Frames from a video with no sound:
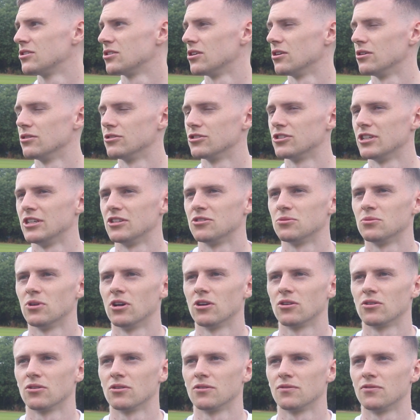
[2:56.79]
so I just need to
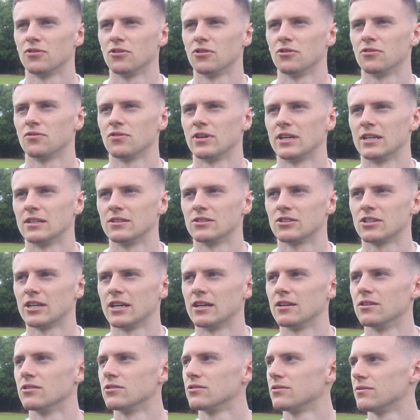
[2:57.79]
work on a few things,
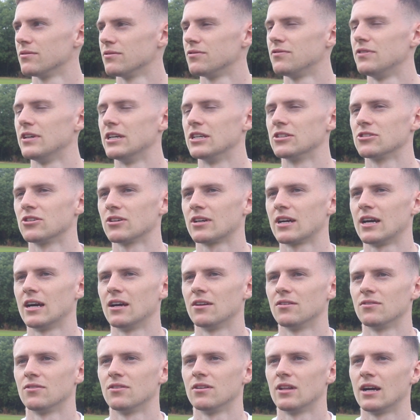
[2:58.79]
get as fit as I
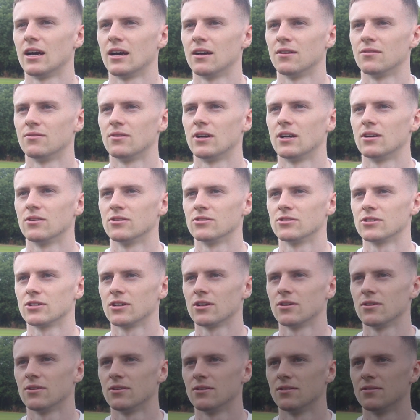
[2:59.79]
can for that, and raring to
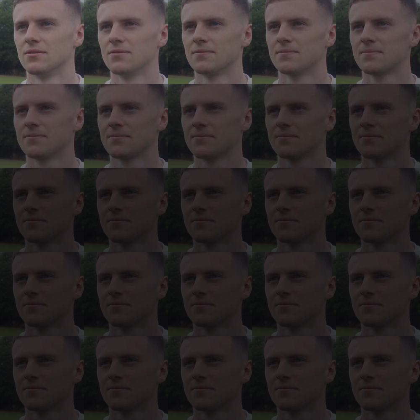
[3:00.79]
go.